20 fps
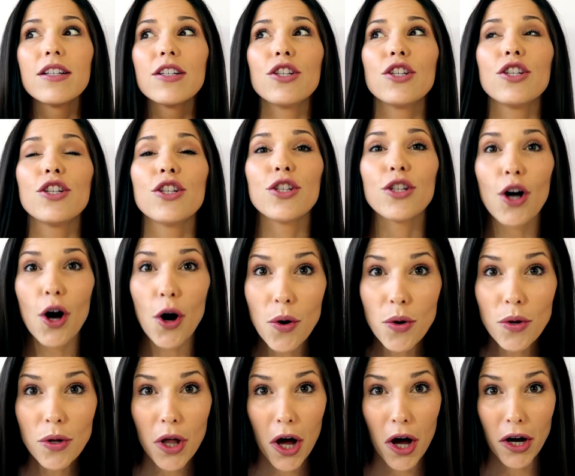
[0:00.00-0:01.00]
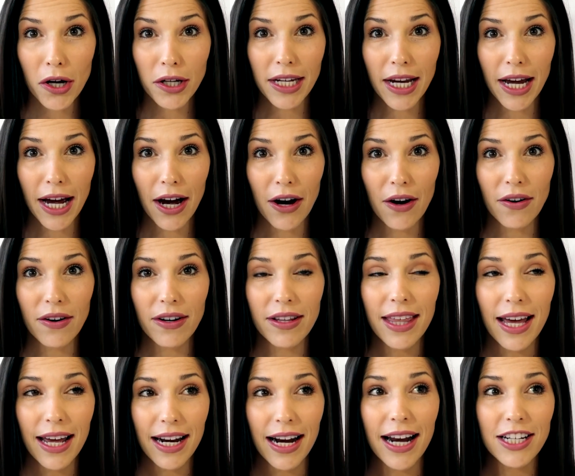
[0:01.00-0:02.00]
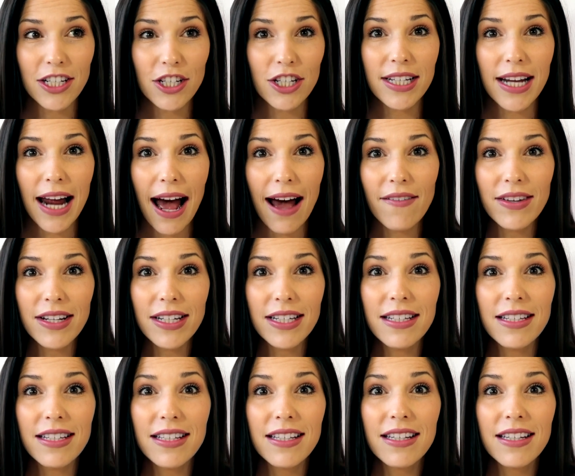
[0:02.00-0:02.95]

so long now that I just haven't